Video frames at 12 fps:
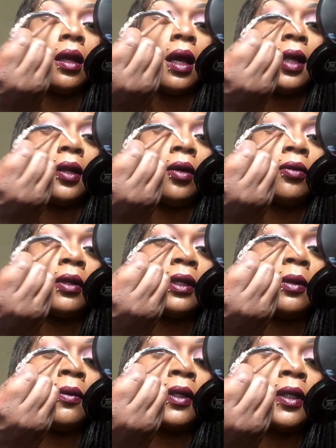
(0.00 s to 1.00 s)
I don't really
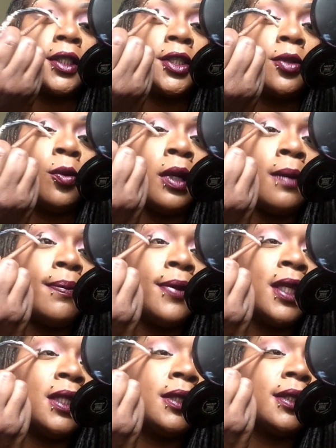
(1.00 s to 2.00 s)
want to sweep
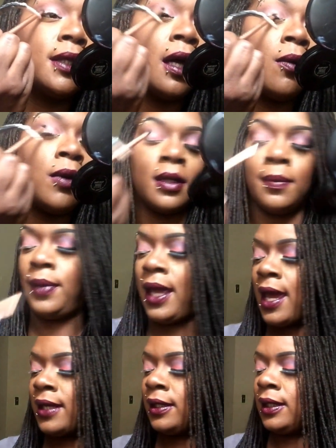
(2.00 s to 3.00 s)
this. I want to
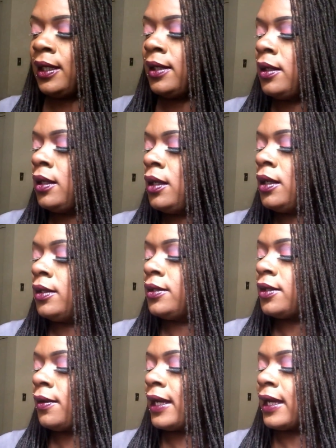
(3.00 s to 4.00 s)
pat it in
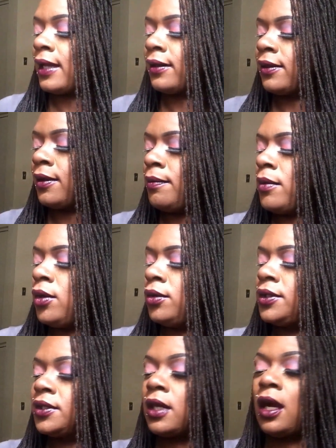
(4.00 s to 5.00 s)
so I get the
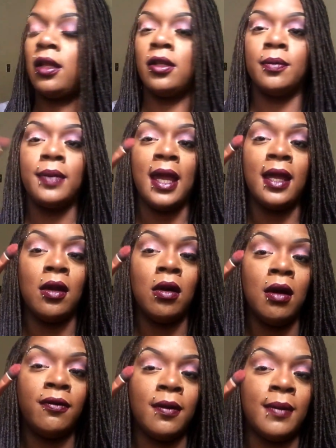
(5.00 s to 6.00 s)
most color
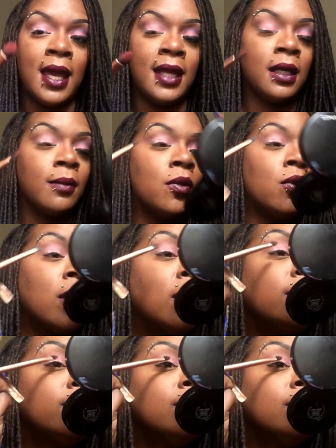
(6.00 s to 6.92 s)
payoff. I'm adding more.